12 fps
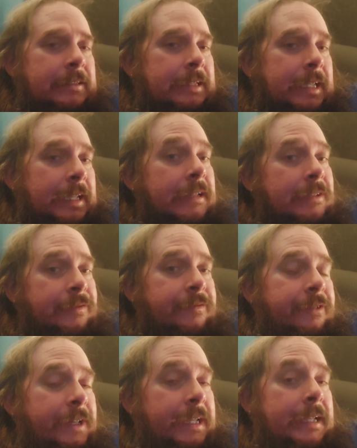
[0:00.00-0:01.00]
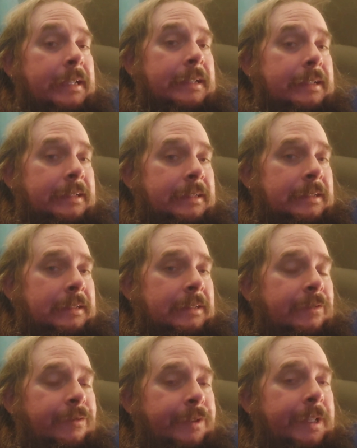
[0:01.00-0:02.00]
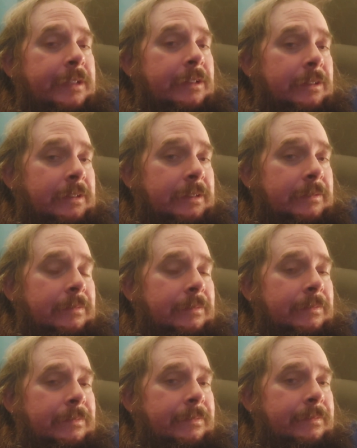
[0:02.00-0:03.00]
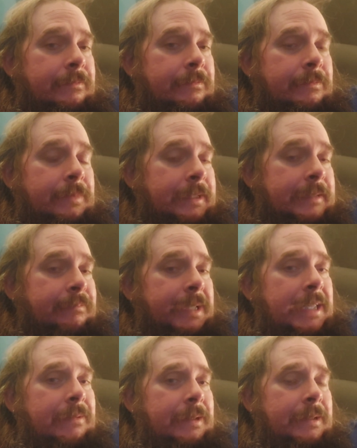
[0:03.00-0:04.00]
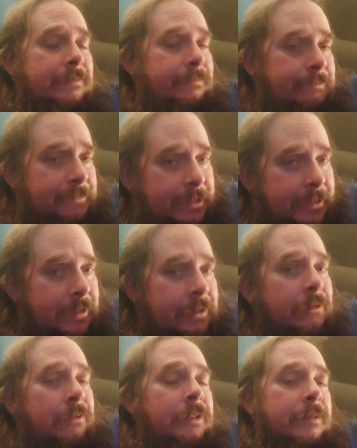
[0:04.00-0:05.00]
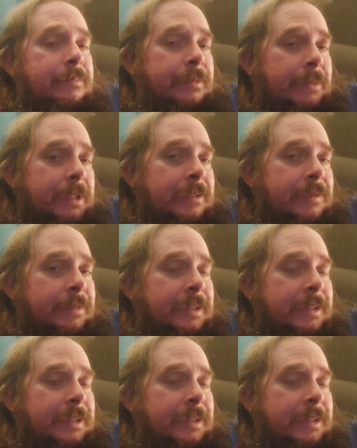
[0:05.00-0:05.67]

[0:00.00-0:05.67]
And I was afraid, fetal, like baby, just curled up amongst